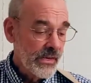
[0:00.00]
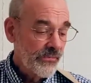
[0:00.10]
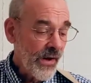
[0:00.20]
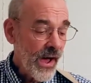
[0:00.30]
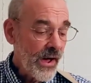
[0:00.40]

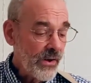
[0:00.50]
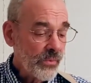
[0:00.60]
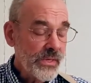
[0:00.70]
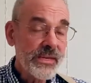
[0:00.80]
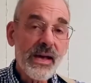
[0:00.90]
If I
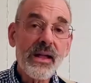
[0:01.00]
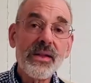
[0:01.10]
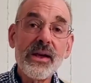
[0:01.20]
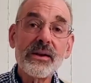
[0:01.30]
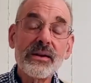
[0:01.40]
went down
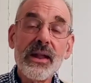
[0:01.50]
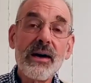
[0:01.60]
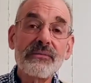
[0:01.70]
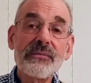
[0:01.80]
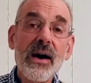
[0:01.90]
there, could
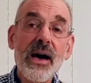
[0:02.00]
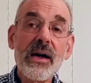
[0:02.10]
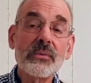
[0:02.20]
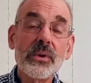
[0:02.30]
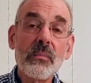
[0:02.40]
I
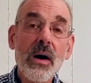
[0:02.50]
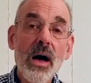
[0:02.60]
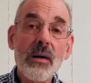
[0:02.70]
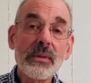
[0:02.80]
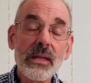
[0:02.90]
find where
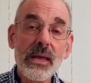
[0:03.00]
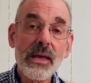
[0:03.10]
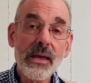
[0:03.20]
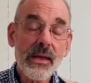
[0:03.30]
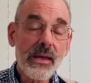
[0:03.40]
Mama
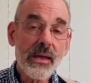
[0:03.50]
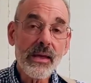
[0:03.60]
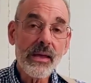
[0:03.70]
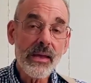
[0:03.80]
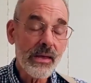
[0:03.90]

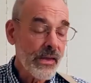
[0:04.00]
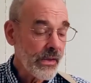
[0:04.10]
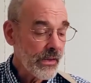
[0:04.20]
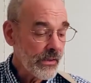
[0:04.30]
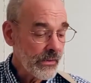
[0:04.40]
lay?
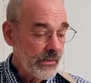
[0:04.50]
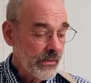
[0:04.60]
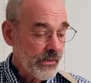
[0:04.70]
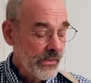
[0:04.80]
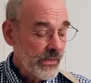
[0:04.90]

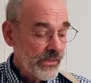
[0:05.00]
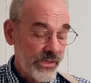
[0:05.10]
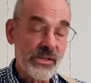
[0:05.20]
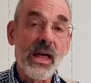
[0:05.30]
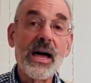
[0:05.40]

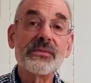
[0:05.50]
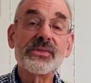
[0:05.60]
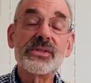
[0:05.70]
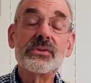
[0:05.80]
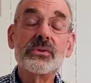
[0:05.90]
Does life
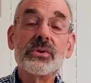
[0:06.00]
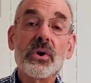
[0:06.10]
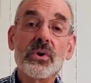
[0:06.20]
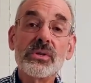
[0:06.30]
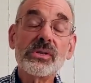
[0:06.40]
still
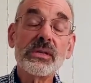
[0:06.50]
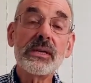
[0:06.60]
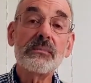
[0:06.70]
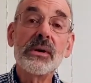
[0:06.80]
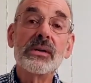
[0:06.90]
go to
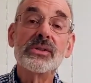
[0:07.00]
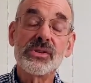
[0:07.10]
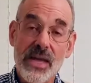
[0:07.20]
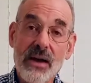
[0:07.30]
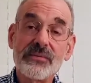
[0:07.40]
sleep
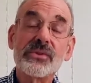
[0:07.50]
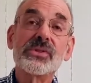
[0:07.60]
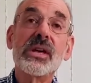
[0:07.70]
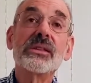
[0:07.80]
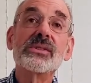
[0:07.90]
just after
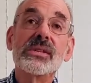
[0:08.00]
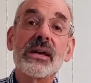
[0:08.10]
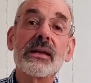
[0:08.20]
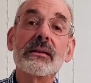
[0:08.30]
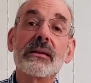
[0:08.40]

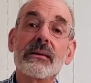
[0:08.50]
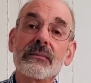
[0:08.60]
sunset?